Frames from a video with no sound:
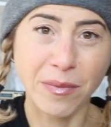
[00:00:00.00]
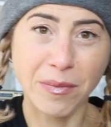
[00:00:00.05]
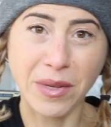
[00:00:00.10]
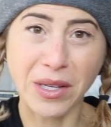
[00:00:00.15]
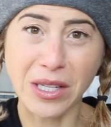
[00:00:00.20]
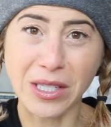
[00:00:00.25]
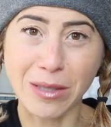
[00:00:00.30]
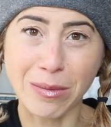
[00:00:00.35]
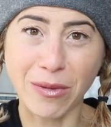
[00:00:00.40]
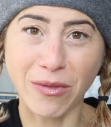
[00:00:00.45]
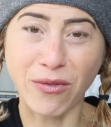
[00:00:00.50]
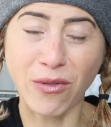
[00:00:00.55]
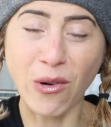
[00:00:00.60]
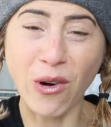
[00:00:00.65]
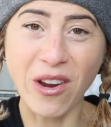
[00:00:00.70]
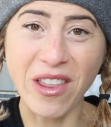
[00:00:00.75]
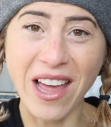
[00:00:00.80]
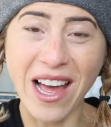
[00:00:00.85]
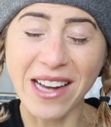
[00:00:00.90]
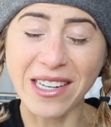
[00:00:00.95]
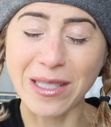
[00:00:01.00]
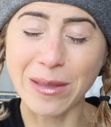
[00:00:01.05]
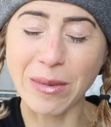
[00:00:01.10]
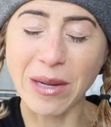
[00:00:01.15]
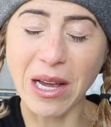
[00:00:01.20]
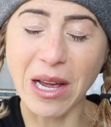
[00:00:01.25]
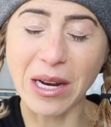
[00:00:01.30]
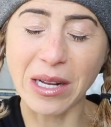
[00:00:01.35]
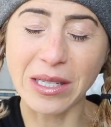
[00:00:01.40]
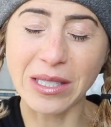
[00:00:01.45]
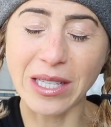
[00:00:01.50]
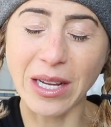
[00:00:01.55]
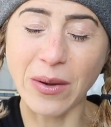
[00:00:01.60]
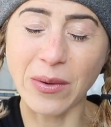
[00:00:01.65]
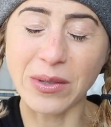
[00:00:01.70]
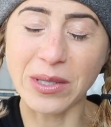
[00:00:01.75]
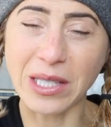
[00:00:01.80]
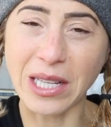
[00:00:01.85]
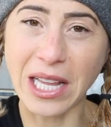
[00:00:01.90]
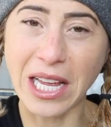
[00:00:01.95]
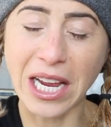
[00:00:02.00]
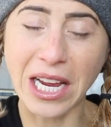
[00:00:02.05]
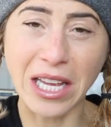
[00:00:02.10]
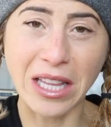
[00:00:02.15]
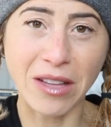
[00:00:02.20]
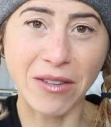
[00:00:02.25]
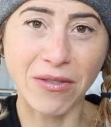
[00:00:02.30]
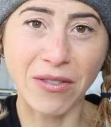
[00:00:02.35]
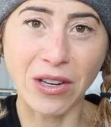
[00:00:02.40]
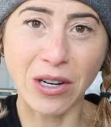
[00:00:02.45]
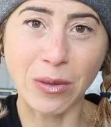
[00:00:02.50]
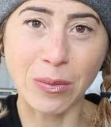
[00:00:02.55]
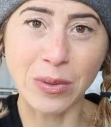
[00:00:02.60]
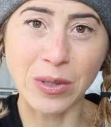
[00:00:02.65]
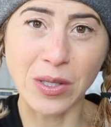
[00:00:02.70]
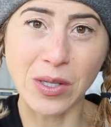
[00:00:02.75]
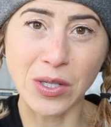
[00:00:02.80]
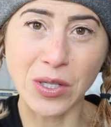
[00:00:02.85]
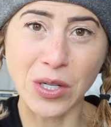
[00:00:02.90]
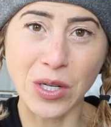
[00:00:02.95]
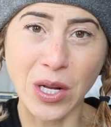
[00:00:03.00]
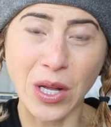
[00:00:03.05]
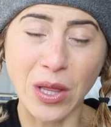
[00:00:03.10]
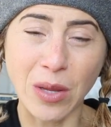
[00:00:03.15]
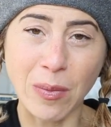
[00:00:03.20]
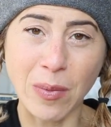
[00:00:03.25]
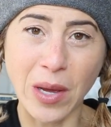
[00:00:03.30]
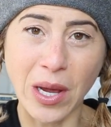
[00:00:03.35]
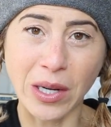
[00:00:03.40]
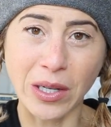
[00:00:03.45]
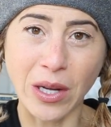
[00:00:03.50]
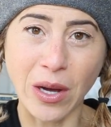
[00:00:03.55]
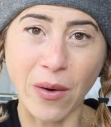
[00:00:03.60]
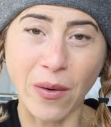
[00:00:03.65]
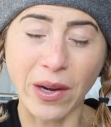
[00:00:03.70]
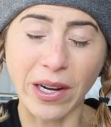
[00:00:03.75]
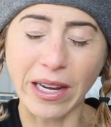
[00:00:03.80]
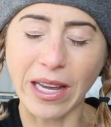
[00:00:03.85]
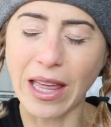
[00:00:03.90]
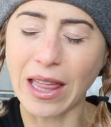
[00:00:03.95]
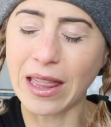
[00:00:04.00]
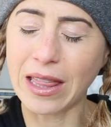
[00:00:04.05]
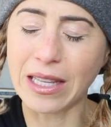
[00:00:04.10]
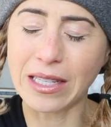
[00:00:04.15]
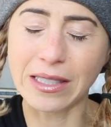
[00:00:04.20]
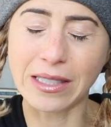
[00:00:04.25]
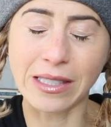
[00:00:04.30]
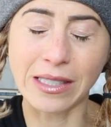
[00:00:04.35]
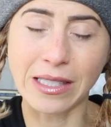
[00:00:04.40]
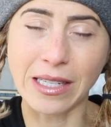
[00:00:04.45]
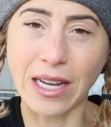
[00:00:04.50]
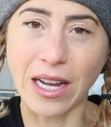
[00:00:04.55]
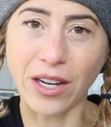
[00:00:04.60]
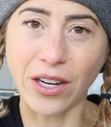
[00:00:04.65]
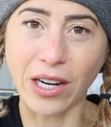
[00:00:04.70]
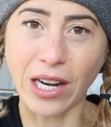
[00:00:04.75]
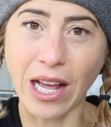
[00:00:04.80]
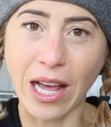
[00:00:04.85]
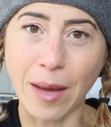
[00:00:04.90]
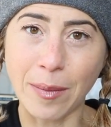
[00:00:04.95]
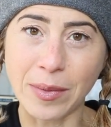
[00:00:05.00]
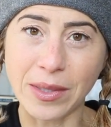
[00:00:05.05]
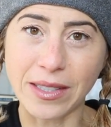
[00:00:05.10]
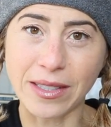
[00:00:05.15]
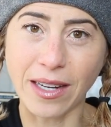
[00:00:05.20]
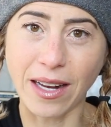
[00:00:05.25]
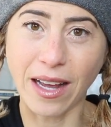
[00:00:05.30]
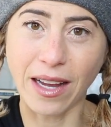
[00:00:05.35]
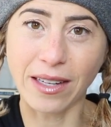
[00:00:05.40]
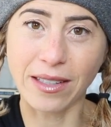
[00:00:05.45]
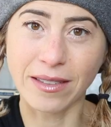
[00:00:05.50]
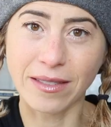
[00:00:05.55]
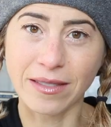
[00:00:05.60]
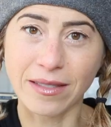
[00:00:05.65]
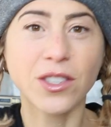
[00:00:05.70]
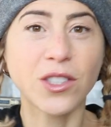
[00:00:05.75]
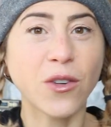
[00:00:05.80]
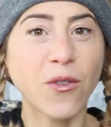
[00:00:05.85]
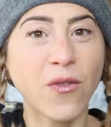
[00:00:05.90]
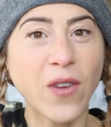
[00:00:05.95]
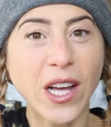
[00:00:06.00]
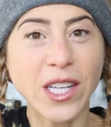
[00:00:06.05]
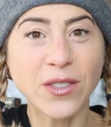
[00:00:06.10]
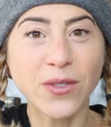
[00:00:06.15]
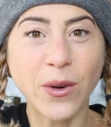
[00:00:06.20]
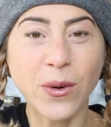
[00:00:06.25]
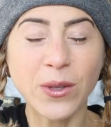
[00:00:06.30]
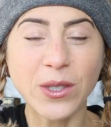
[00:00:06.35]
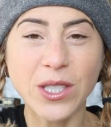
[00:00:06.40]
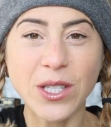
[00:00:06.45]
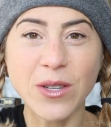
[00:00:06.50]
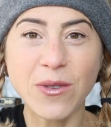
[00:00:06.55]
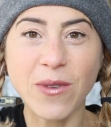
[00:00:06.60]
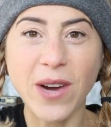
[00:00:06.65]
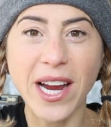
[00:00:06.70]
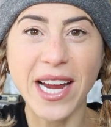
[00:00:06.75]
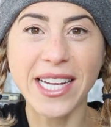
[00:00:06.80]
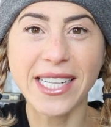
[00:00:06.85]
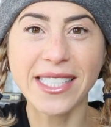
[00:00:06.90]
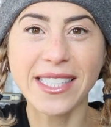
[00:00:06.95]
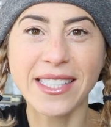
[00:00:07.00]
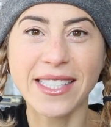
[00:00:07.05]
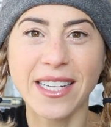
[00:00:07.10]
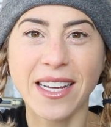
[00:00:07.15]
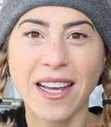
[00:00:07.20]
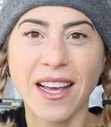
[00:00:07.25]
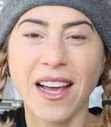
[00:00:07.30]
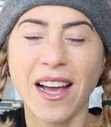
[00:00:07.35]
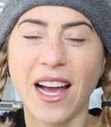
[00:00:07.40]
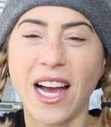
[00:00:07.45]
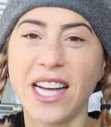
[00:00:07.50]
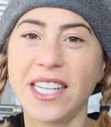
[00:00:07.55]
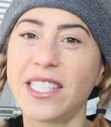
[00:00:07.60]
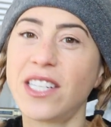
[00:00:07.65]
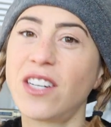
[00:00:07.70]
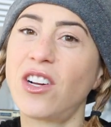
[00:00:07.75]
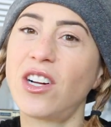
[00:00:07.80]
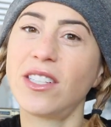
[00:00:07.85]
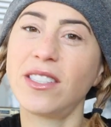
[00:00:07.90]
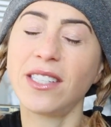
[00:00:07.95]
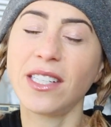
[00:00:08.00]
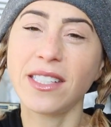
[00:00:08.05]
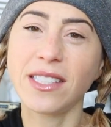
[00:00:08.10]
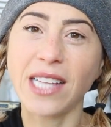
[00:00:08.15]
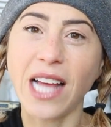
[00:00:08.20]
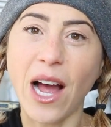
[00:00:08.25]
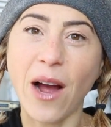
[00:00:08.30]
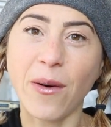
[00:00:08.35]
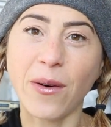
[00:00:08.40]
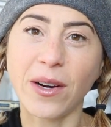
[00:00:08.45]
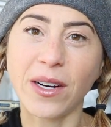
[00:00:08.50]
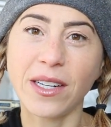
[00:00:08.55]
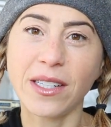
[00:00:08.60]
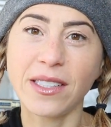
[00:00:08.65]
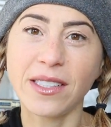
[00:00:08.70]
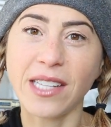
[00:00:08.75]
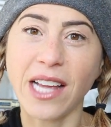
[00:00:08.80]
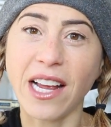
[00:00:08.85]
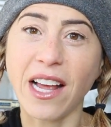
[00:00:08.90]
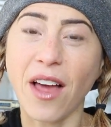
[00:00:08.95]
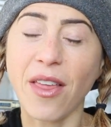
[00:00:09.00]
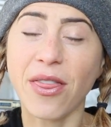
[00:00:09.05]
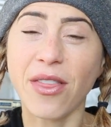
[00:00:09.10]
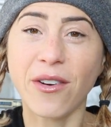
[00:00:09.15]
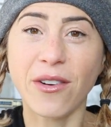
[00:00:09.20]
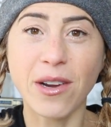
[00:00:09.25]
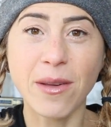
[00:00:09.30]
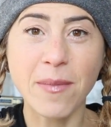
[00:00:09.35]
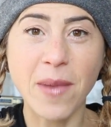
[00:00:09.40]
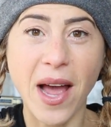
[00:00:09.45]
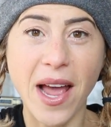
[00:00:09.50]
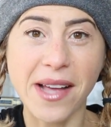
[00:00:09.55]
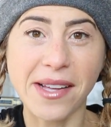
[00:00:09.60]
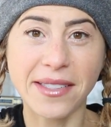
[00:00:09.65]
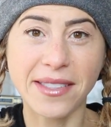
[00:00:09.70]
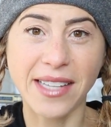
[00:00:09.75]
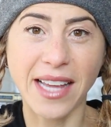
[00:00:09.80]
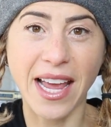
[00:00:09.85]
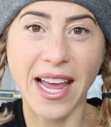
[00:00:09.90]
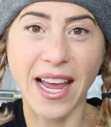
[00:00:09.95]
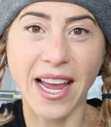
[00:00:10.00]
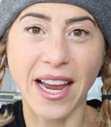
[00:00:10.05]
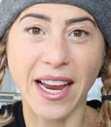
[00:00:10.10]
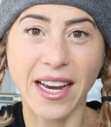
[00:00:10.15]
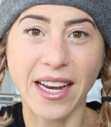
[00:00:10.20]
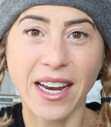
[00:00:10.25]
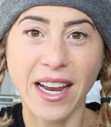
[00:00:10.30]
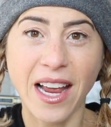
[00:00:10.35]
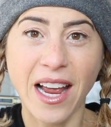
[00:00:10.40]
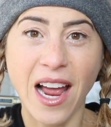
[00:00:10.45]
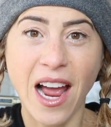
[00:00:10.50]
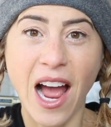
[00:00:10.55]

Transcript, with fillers: Because before that, to be honest, I was laying in the fetal position on the bed going, this is not going to happen today so fast forward to the race. I did all six hours and got 30 miles in.